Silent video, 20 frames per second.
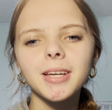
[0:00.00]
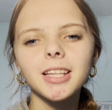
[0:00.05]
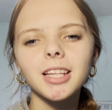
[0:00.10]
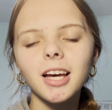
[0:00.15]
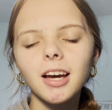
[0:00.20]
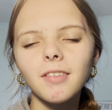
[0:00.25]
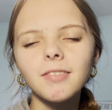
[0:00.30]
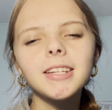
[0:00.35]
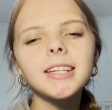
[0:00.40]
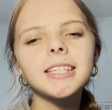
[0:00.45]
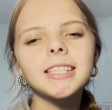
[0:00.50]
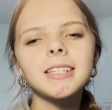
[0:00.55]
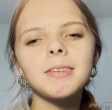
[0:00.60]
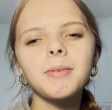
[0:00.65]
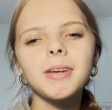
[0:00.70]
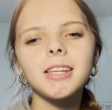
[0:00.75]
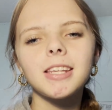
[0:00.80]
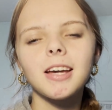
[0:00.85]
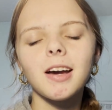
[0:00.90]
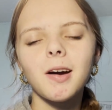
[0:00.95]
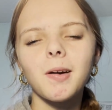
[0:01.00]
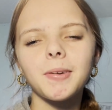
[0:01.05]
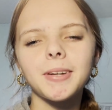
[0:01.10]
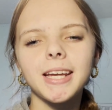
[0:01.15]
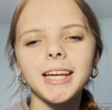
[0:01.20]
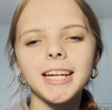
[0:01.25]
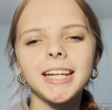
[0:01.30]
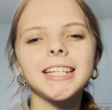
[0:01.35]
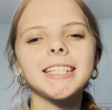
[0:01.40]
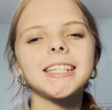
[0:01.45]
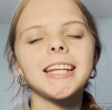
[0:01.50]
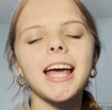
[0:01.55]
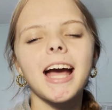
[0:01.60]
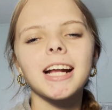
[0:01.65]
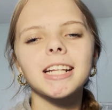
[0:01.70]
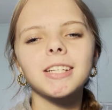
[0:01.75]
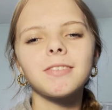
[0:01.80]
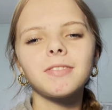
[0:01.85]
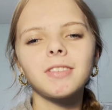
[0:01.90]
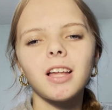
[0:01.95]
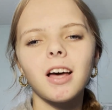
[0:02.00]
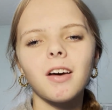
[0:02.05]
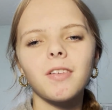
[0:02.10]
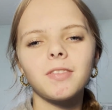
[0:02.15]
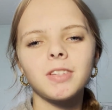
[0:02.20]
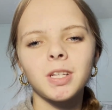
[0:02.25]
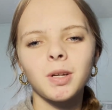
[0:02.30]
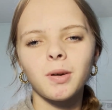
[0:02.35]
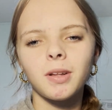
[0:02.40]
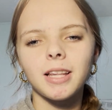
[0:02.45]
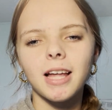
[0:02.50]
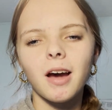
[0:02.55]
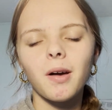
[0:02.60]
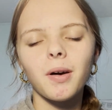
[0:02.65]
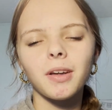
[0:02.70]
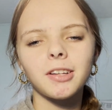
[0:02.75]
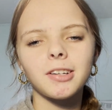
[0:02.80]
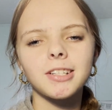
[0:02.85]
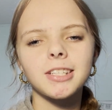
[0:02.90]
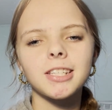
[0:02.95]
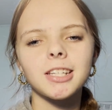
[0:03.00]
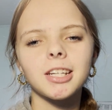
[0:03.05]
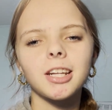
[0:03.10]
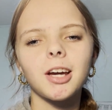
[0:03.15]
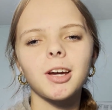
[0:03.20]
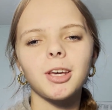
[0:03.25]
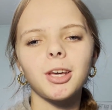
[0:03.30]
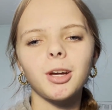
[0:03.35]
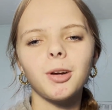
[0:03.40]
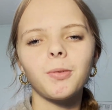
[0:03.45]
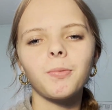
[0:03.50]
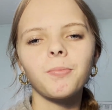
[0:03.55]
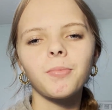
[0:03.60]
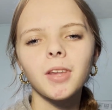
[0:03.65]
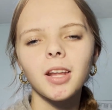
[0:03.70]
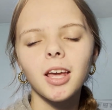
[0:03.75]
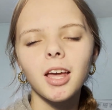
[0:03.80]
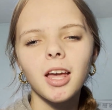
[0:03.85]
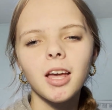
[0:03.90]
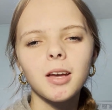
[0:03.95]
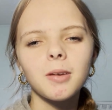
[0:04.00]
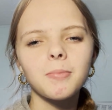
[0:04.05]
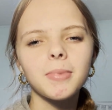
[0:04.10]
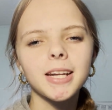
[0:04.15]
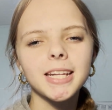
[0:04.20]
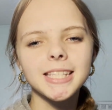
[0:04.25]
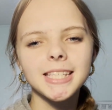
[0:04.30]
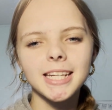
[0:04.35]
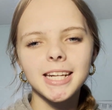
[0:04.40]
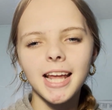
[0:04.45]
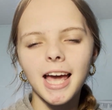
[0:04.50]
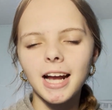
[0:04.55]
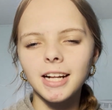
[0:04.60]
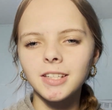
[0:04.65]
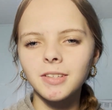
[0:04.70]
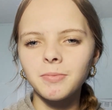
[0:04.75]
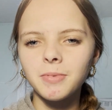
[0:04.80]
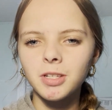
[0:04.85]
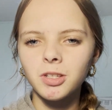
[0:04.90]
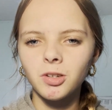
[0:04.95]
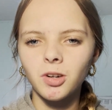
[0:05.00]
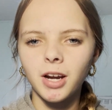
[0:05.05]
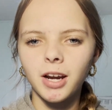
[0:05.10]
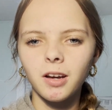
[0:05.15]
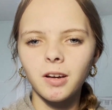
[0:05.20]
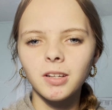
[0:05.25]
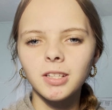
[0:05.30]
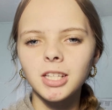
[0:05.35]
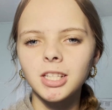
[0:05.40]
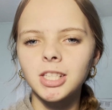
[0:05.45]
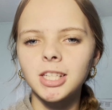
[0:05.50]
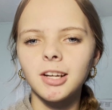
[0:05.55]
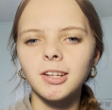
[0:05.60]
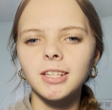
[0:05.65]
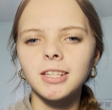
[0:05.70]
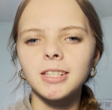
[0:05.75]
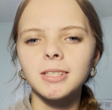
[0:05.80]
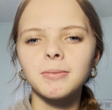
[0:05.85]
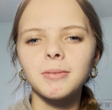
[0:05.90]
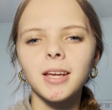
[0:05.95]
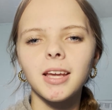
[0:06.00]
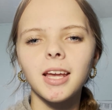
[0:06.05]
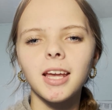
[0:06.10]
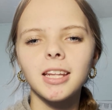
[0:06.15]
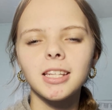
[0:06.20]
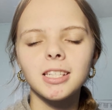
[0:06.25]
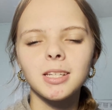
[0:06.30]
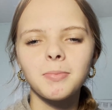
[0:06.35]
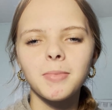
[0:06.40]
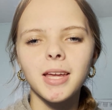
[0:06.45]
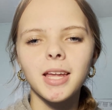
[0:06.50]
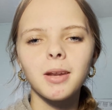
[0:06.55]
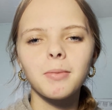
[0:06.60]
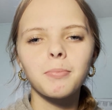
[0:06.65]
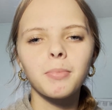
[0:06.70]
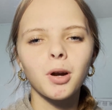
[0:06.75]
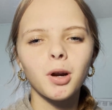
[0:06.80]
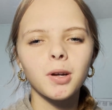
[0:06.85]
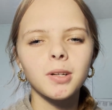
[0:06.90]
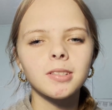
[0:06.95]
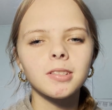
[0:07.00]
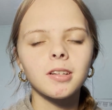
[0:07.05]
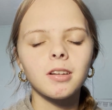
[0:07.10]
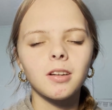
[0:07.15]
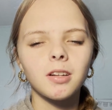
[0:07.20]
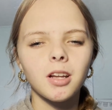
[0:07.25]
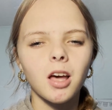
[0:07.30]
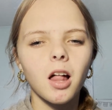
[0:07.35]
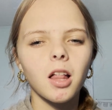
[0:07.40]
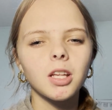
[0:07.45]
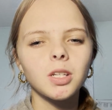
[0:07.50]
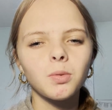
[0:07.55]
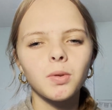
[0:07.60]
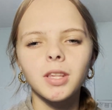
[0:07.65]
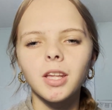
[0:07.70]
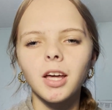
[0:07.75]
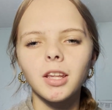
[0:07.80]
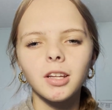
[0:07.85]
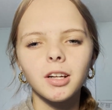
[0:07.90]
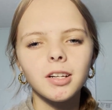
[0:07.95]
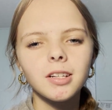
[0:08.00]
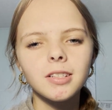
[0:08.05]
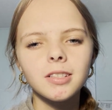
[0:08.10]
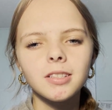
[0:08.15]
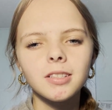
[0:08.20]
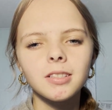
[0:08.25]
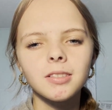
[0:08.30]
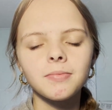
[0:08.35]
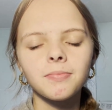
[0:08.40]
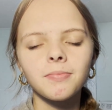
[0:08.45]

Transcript: loved is to be known, and it's an act of love to allow others to know you. But is it an act of betrayal to share this intimate, personal knowledge with others?